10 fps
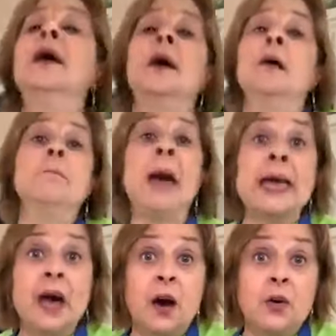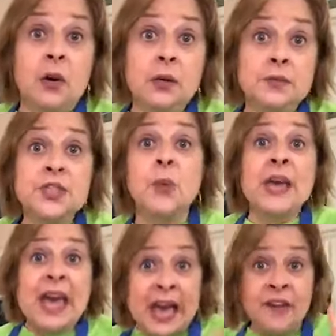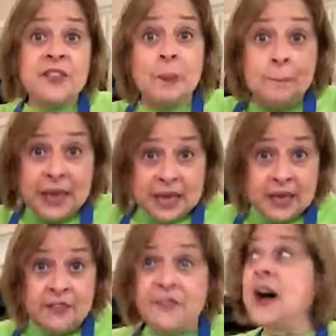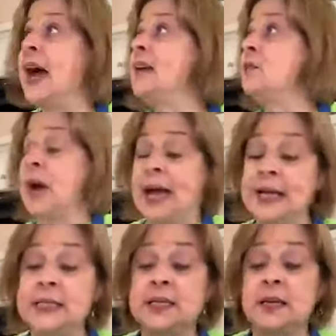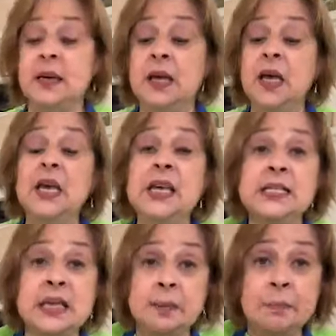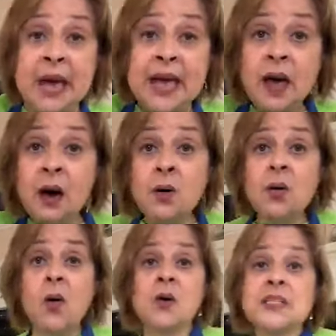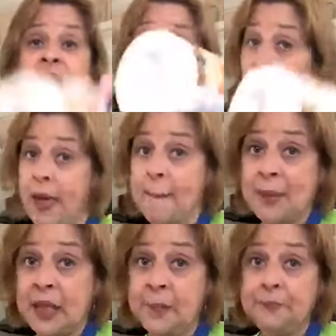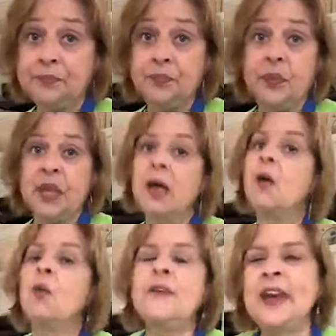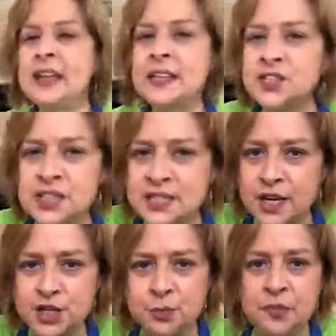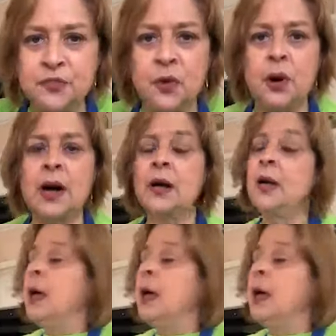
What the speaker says: mayo. So we have the big fight, right? Is it mayo or is it whip? We've had this discussion before,